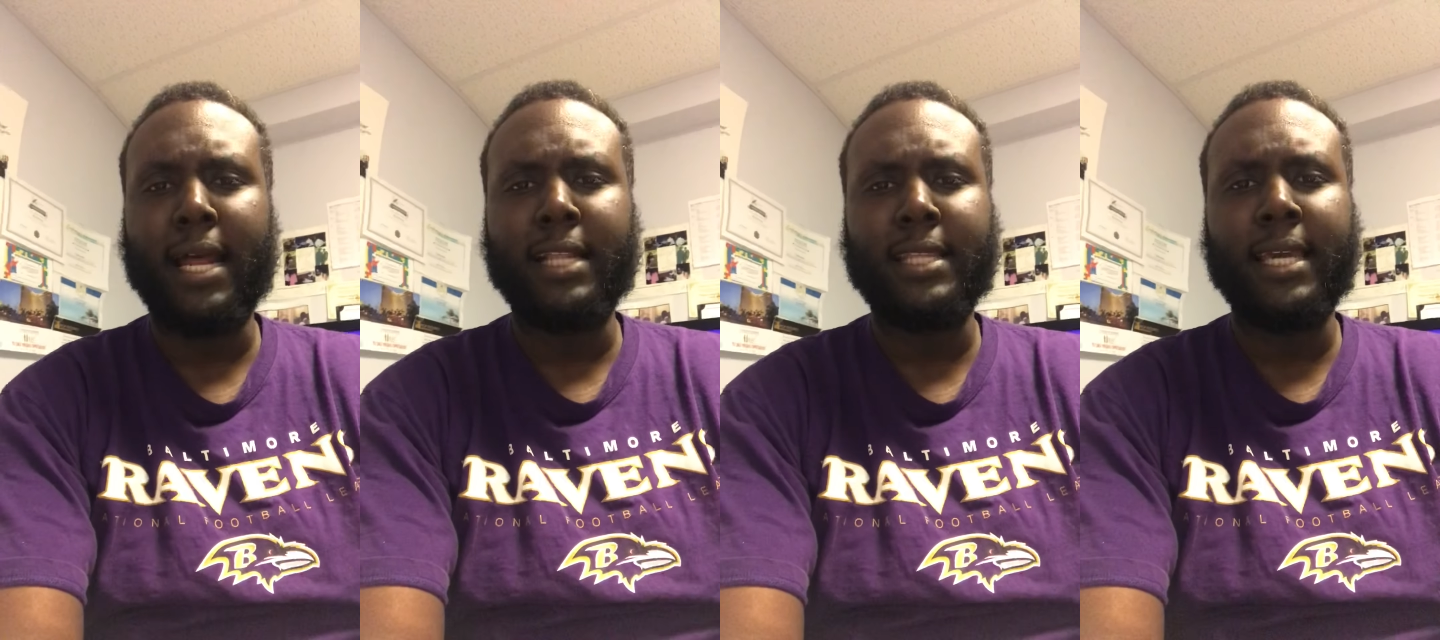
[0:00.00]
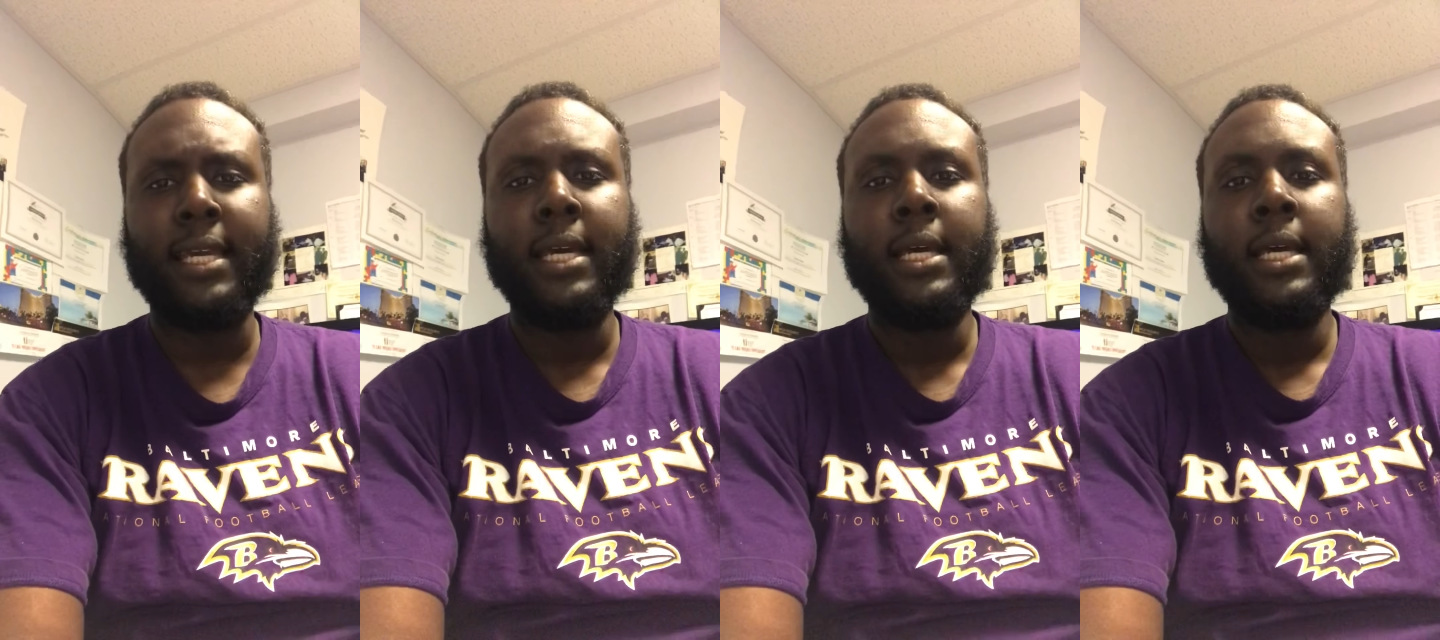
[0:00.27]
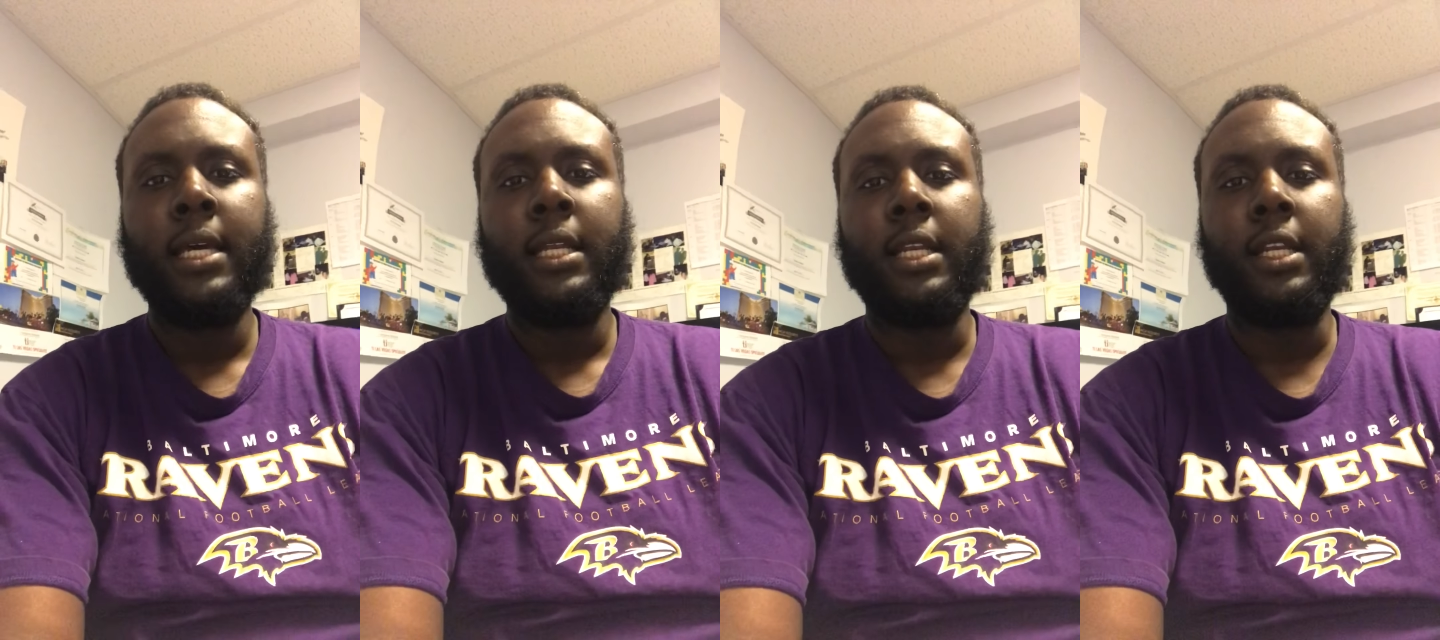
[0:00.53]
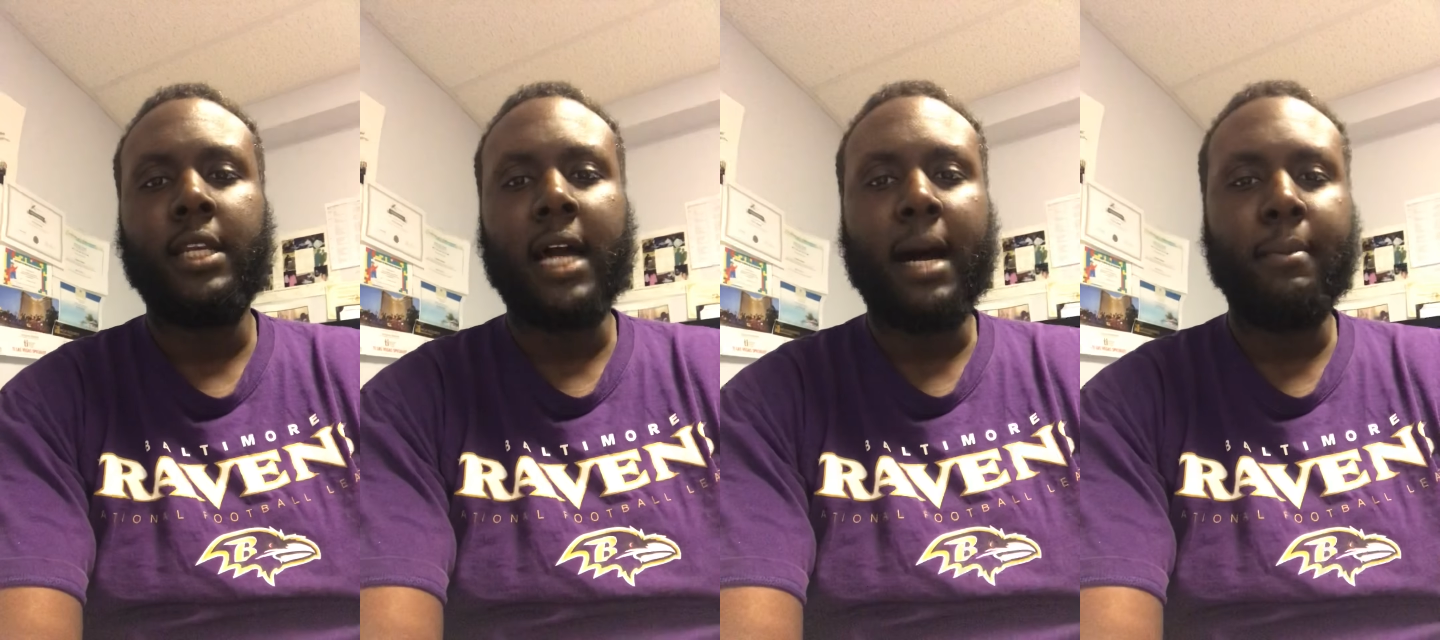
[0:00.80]
I think
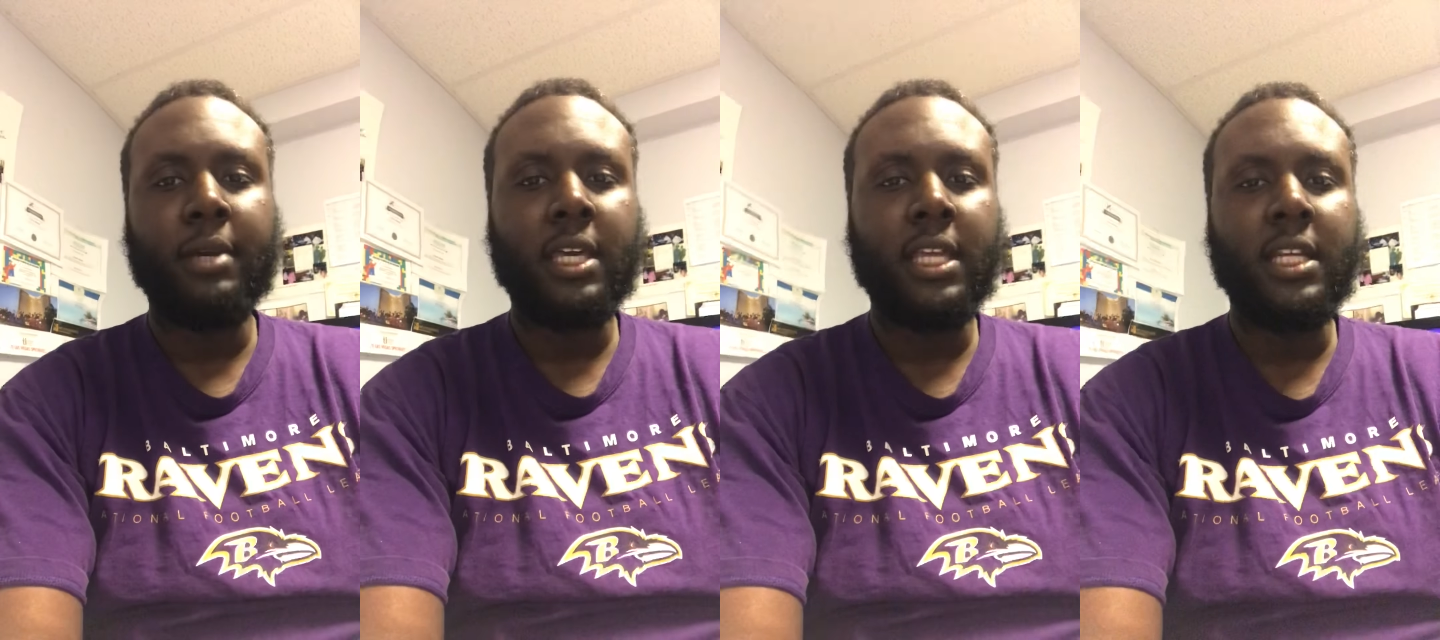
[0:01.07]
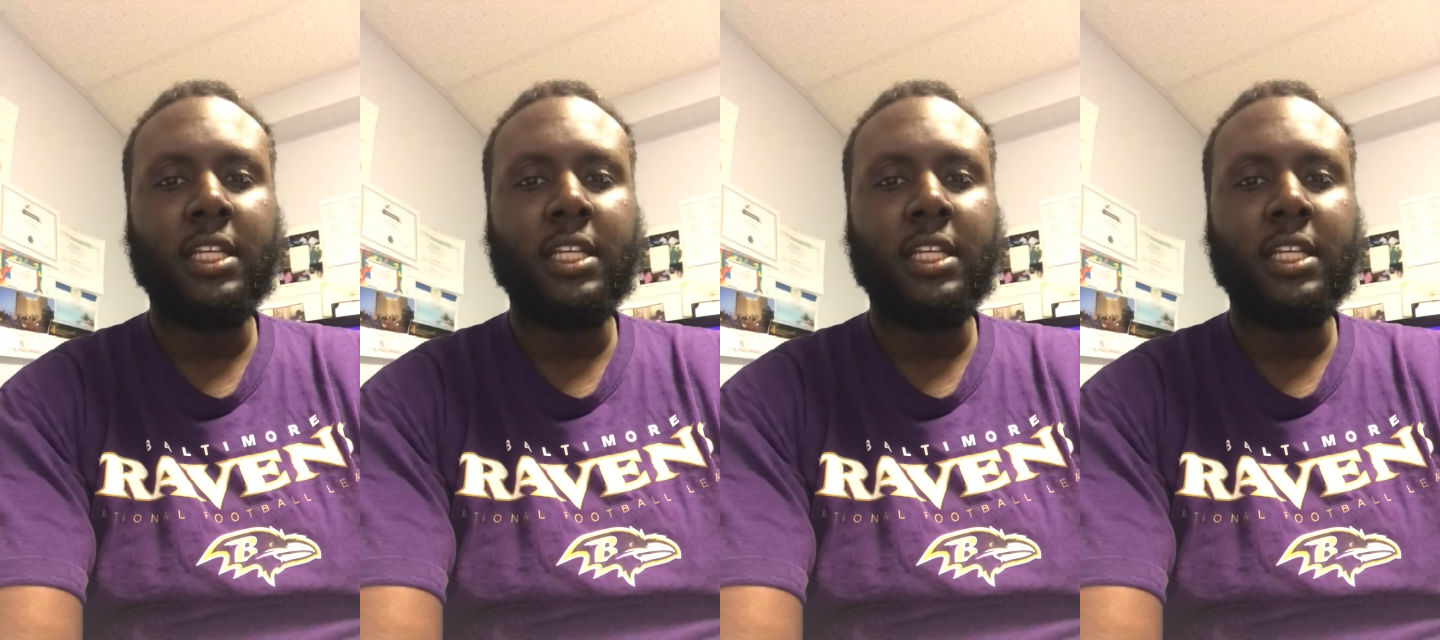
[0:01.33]
Ndamukong